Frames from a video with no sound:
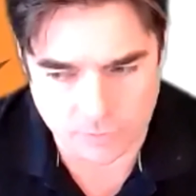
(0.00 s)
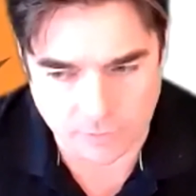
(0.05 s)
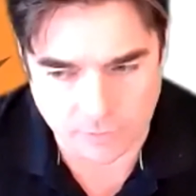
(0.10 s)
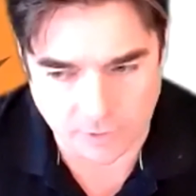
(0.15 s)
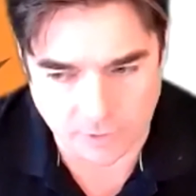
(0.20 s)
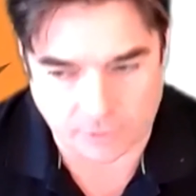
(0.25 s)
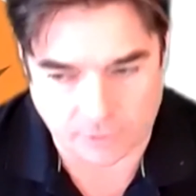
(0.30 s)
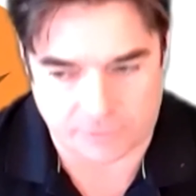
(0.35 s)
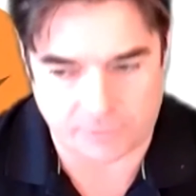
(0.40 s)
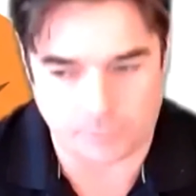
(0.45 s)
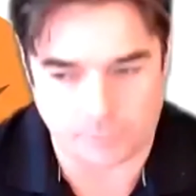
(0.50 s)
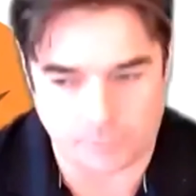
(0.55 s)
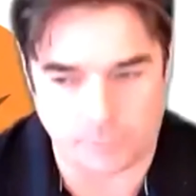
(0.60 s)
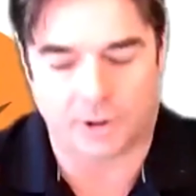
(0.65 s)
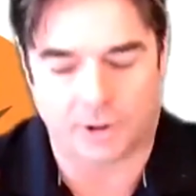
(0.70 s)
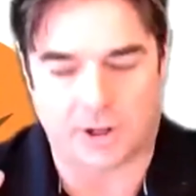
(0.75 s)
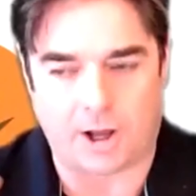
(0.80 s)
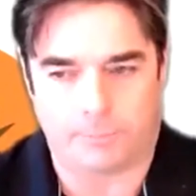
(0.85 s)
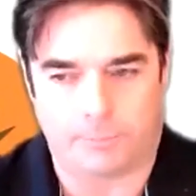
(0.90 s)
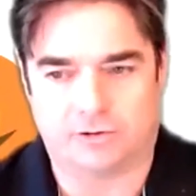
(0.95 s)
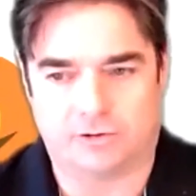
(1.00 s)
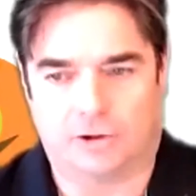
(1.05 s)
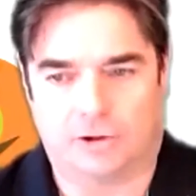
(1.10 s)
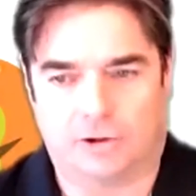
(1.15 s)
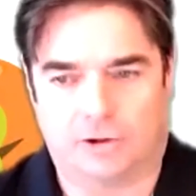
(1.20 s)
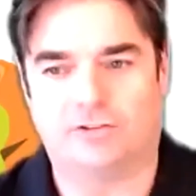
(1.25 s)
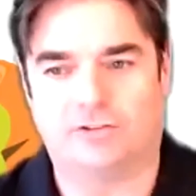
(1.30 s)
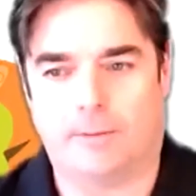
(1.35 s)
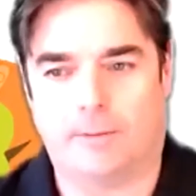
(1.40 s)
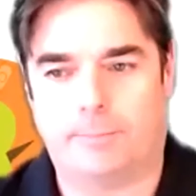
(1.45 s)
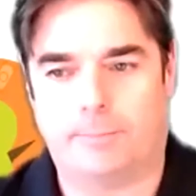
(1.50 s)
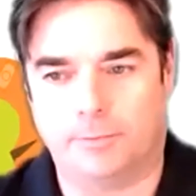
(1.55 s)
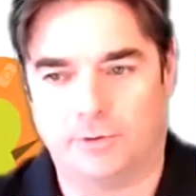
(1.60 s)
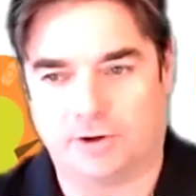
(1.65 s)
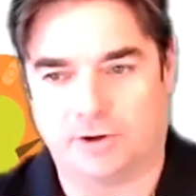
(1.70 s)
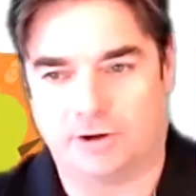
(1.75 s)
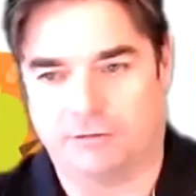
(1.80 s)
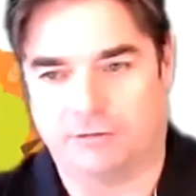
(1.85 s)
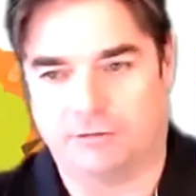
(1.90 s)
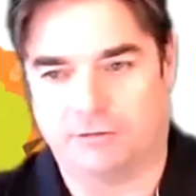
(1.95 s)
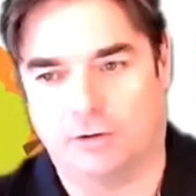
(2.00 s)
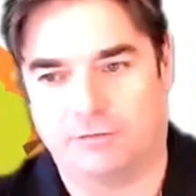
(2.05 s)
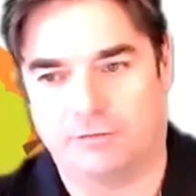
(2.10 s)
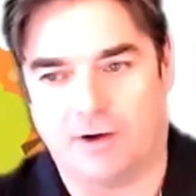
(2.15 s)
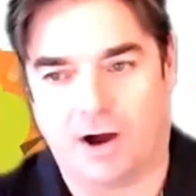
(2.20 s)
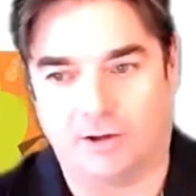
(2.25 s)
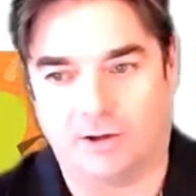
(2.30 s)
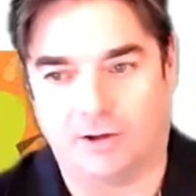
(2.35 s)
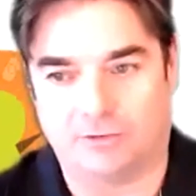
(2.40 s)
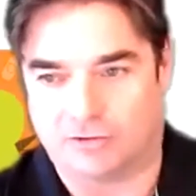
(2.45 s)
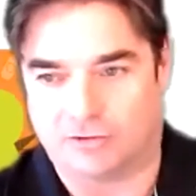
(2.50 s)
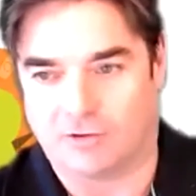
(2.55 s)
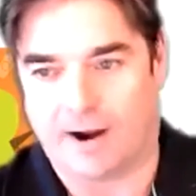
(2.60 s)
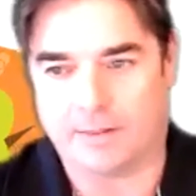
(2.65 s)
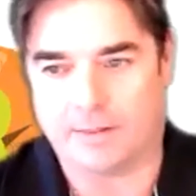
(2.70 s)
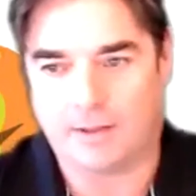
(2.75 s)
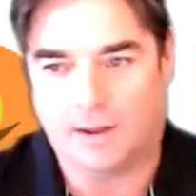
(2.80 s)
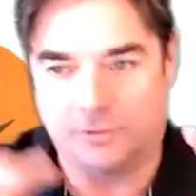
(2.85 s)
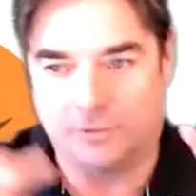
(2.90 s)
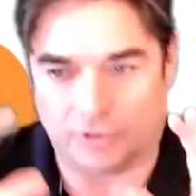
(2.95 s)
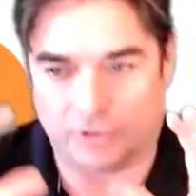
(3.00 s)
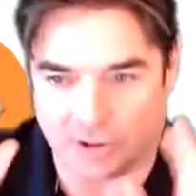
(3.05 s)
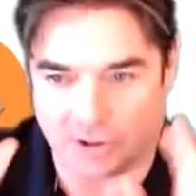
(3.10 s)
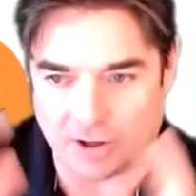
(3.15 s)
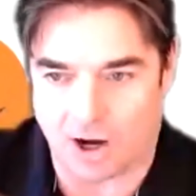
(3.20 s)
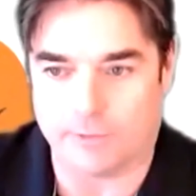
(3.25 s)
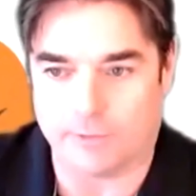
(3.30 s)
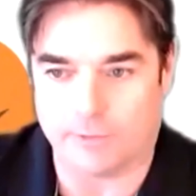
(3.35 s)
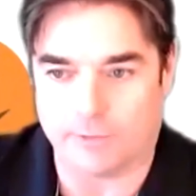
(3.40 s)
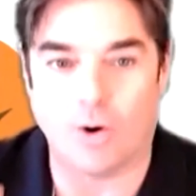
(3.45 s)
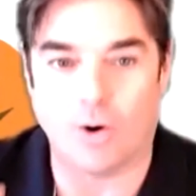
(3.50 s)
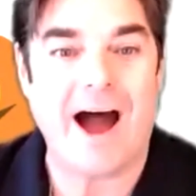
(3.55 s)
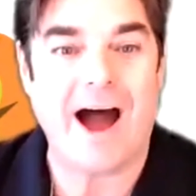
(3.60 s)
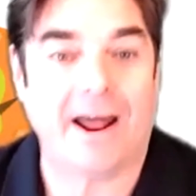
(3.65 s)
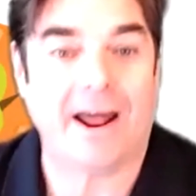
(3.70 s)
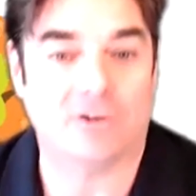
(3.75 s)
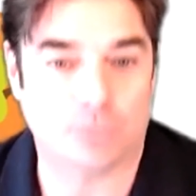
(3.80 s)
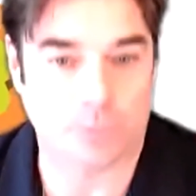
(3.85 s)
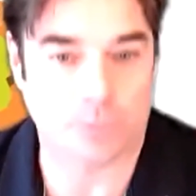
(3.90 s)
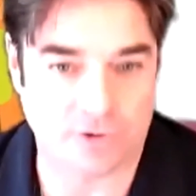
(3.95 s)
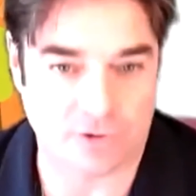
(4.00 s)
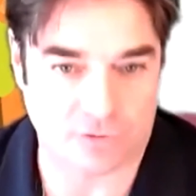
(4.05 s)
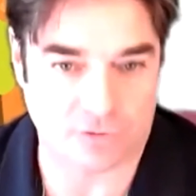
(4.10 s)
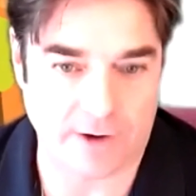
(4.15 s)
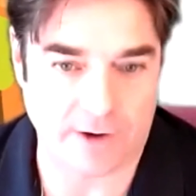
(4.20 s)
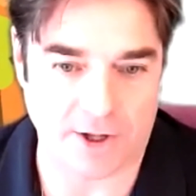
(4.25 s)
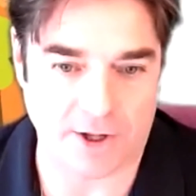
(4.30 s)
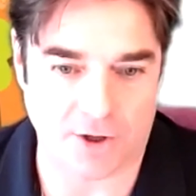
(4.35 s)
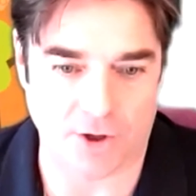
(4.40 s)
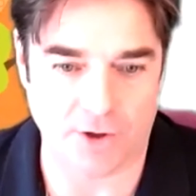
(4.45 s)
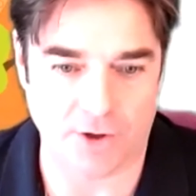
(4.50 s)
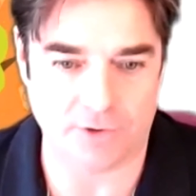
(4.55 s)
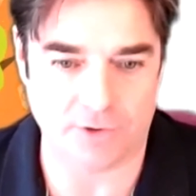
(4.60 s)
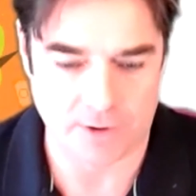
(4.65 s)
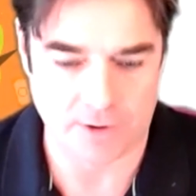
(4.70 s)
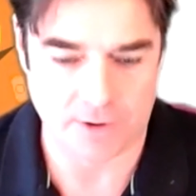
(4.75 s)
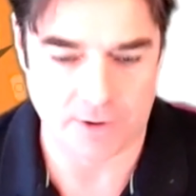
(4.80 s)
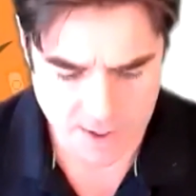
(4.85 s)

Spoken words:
So I think we've got a couple of solutions there. People can afford advisors, great. Those at car, they've got Hatch, which is really good.